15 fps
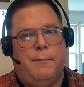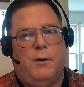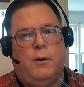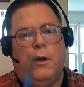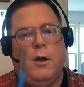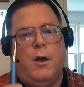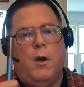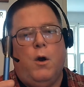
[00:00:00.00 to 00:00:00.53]
But
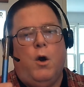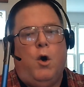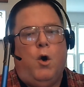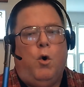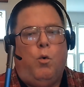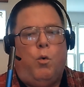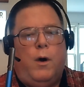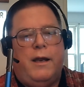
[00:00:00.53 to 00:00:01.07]

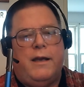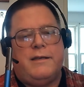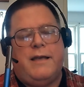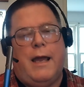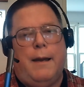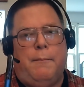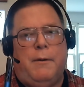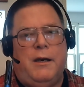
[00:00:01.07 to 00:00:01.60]
what has
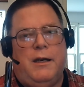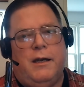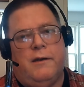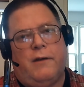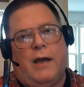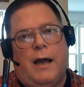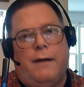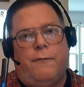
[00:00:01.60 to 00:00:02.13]
happened
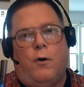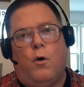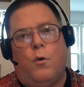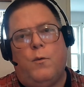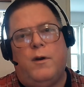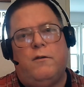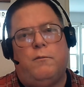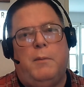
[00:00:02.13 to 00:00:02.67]
is I've
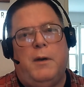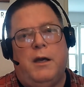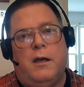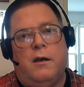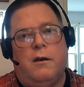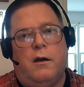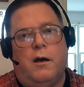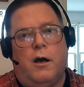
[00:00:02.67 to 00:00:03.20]
always
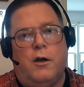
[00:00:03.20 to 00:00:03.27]
been